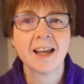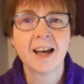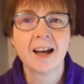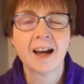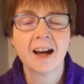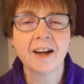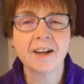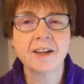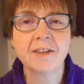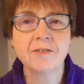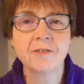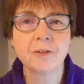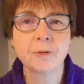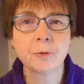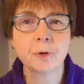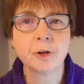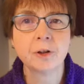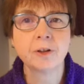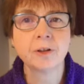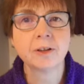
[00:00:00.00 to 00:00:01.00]
Hi
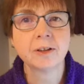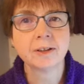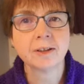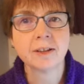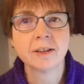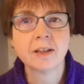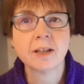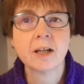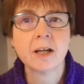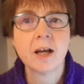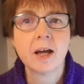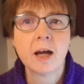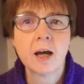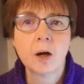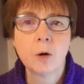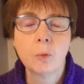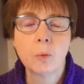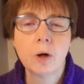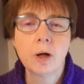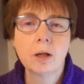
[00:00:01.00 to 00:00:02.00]
everyone.
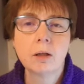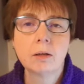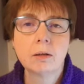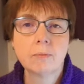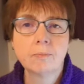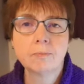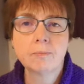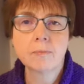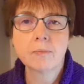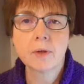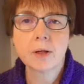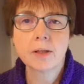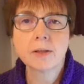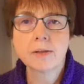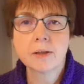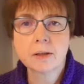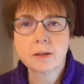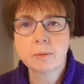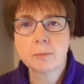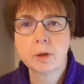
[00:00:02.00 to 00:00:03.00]
Well, I
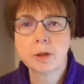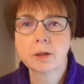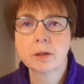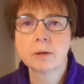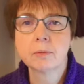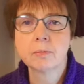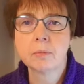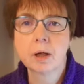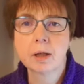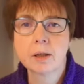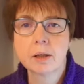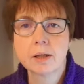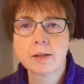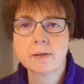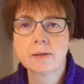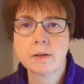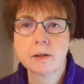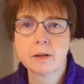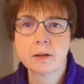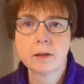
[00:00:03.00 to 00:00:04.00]
said I might come back
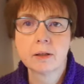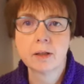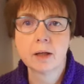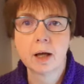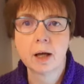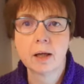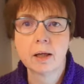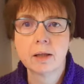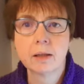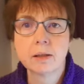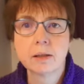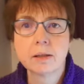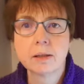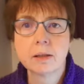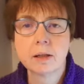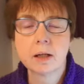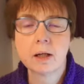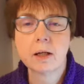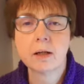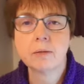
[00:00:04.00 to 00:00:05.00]
last night and
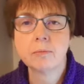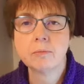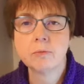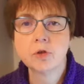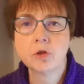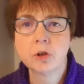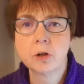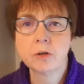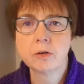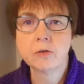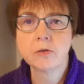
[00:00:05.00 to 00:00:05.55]
show you